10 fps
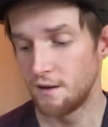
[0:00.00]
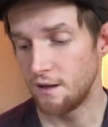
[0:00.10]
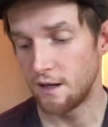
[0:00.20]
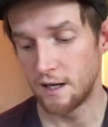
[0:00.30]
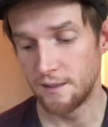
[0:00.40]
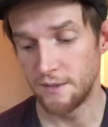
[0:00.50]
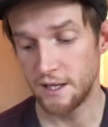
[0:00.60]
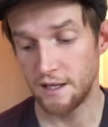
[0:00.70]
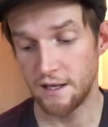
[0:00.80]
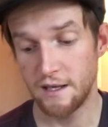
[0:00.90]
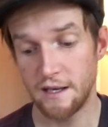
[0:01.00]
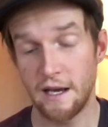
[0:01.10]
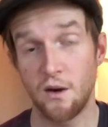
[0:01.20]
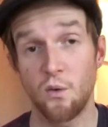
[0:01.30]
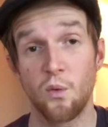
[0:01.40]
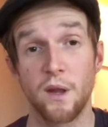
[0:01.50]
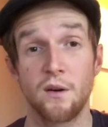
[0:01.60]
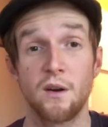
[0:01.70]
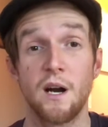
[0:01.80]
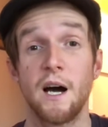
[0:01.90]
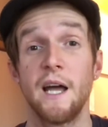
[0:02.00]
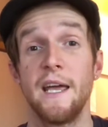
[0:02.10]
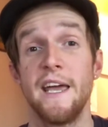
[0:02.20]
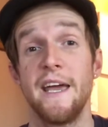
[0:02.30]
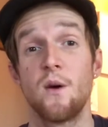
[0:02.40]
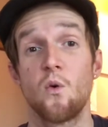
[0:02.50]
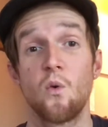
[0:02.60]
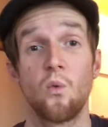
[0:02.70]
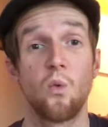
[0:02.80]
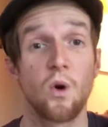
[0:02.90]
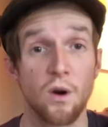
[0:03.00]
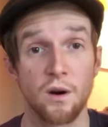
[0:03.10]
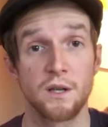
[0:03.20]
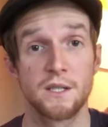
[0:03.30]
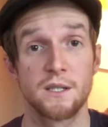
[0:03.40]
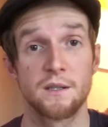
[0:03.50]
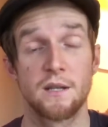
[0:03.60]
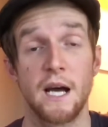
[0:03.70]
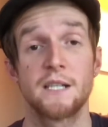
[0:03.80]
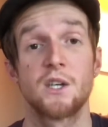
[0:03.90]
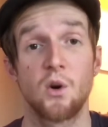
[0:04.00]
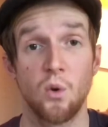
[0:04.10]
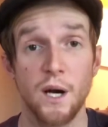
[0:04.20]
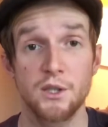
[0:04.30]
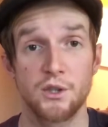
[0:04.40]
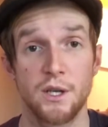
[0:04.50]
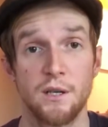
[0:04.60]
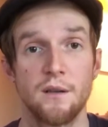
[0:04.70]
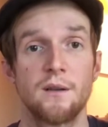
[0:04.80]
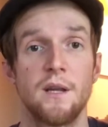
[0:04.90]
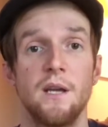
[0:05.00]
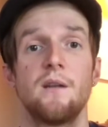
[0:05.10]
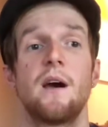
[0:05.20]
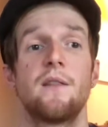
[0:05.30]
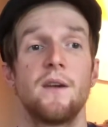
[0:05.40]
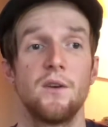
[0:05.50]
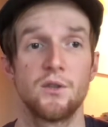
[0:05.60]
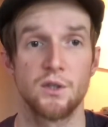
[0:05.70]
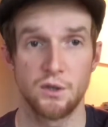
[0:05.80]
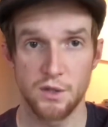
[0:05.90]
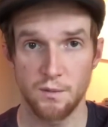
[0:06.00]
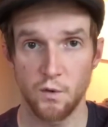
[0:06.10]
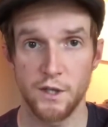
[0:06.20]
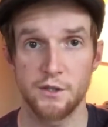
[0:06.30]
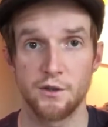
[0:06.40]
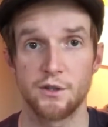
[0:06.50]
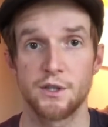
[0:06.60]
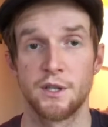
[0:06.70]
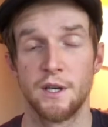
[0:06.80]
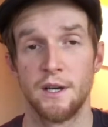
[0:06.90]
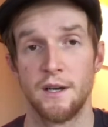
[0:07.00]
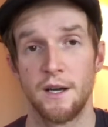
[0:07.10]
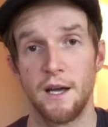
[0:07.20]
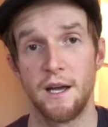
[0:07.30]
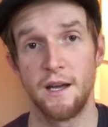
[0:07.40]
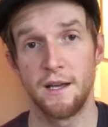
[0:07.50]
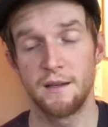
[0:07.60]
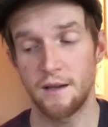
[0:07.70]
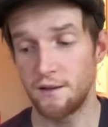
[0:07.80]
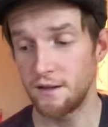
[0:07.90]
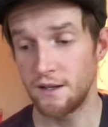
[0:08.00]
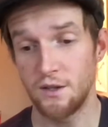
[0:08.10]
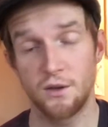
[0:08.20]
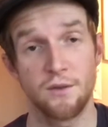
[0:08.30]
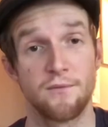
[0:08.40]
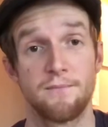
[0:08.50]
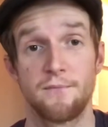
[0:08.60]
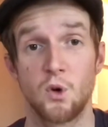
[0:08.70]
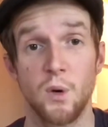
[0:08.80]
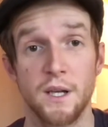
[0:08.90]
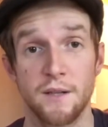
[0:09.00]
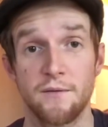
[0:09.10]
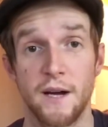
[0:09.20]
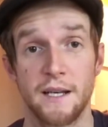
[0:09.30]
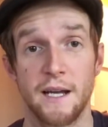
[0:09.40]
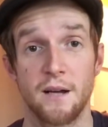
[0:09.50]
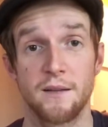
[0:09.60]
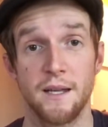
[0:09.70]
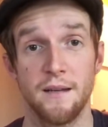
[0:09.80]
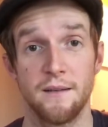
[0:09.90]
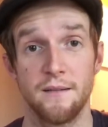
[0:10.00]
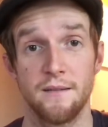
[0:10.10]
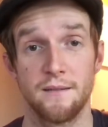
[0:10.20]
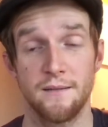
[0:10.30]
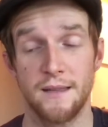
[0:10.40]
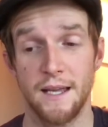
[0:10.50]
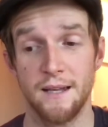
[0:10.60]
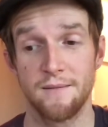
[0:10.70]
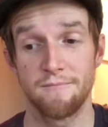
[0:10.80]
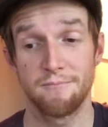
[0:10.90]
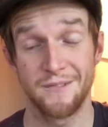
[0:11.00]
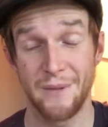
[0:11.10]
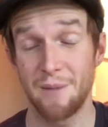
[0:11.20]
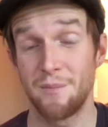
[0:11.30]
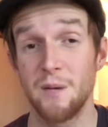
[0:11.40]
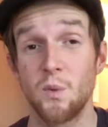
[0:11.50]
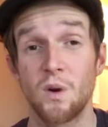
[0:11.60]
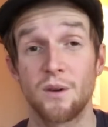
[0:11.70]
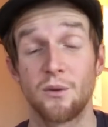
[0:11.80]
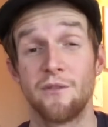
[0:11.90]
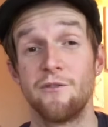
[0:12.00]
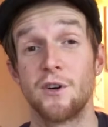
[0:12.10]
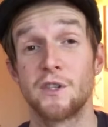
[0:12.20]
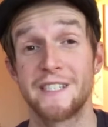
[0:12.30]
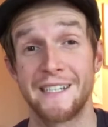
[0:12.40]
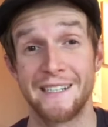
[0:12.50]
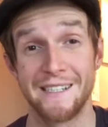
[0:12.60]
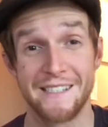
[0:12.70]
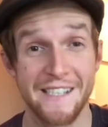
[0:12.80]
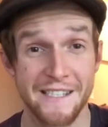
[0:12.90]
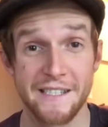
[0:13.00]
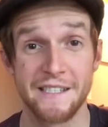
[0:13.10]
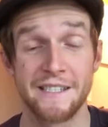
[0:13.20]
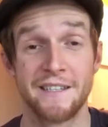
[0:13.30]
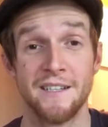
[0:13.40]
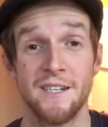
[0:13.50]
Now, whether or not it works, that's a question that I think you should do some research, and I think that you could quickly find out that man, people are reversing diseases.